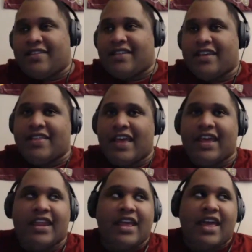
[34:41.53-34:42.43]
said
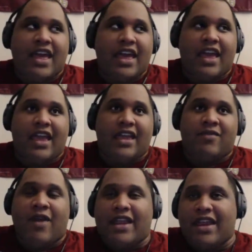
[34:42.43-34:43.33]
that
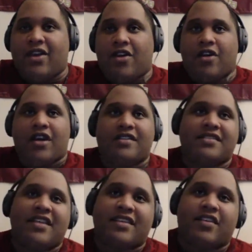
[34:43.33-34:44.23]
right now Kirk Cousins
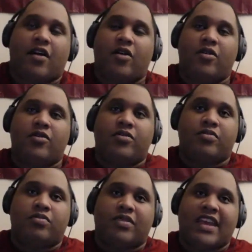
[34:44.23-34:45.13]
has the whole
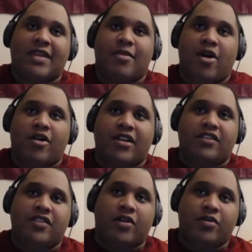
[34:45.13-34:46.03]
team on his
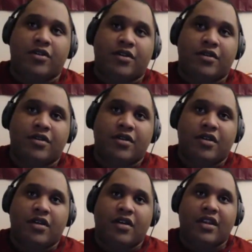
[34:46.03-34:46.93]
shoulder.
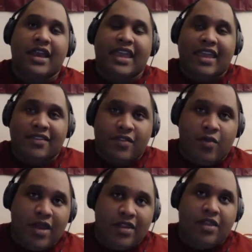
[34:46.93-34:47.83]
Like he has the
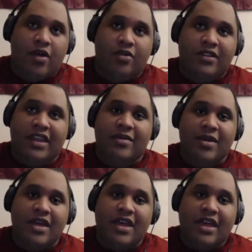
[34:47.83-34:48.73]
weight of the whole team.
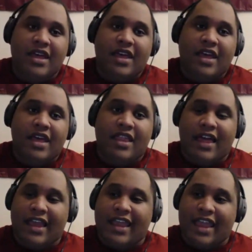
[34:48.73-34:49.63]

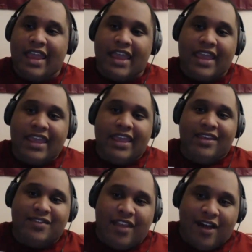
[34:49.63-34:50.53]
Like he
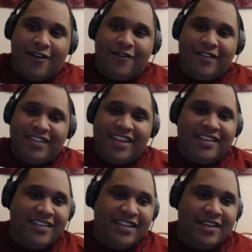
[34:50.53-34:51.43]
is the offense, he's
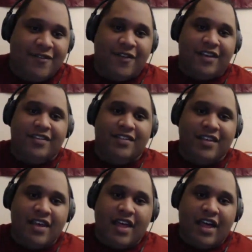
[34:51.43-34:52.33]
the defense.
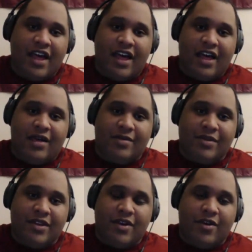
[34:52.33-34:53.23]

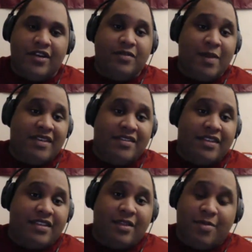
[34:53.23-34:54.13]

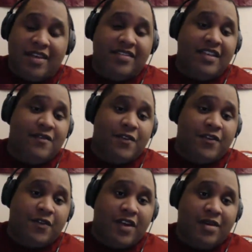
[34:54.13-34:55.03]
The best defense
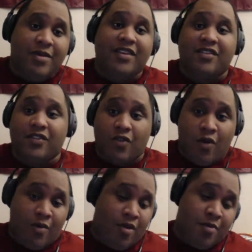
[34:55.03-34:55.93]
for him is to score
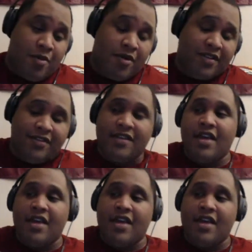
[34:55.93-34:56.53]
more points.